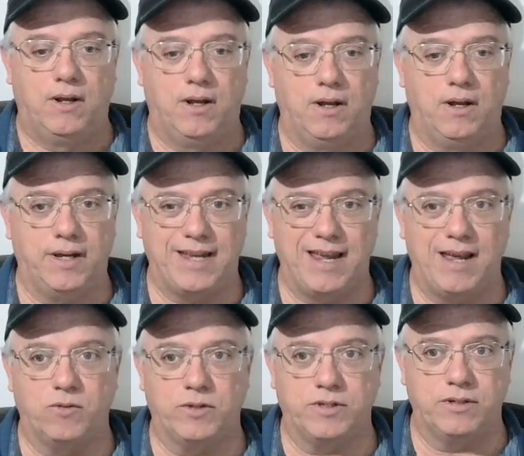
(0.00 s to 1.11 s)
uh,
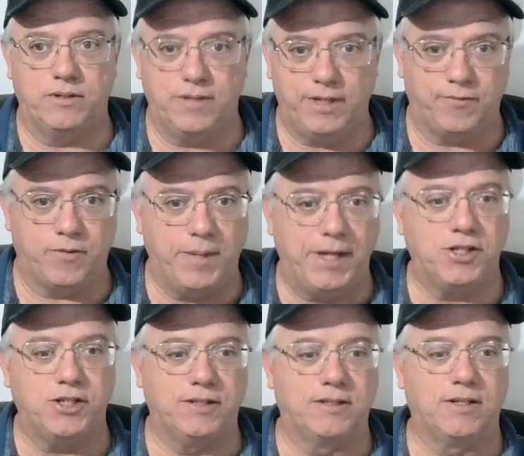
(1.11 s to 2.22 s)
account
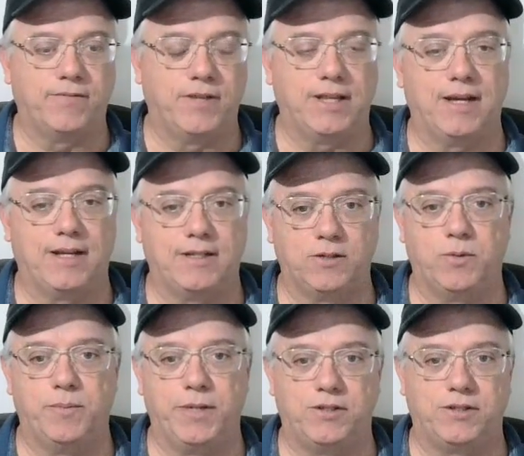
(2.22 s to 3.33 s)
information and stuff like that. They just want
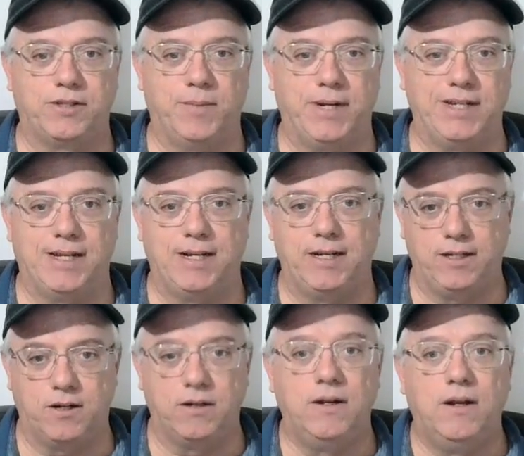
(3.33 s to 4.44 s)
to make sure somebody's not in
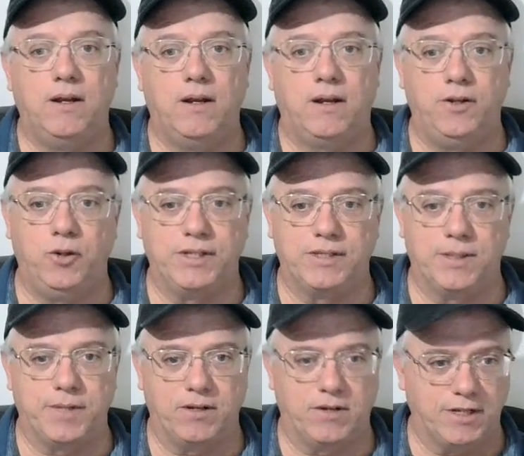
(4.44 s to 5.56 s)
here doing
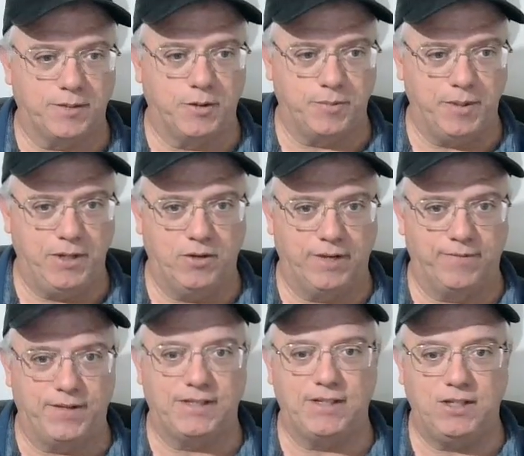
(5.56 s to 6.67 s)
something they're not supposed to be doing if
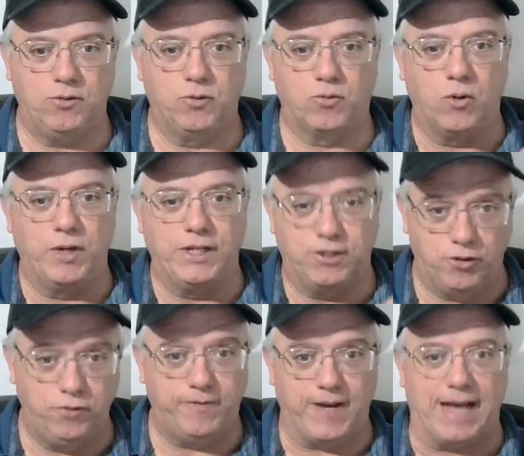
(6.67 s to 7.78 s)
they see you growing
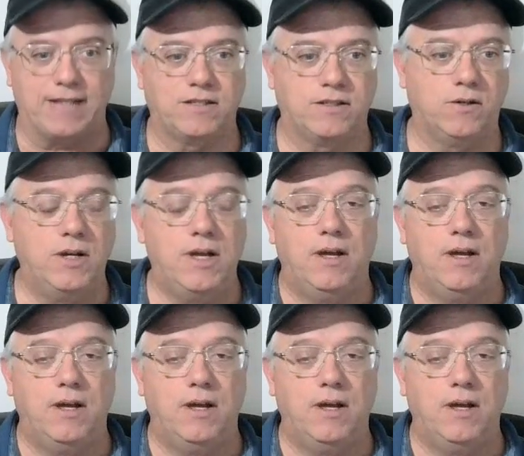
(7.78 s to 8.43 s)
too fast. So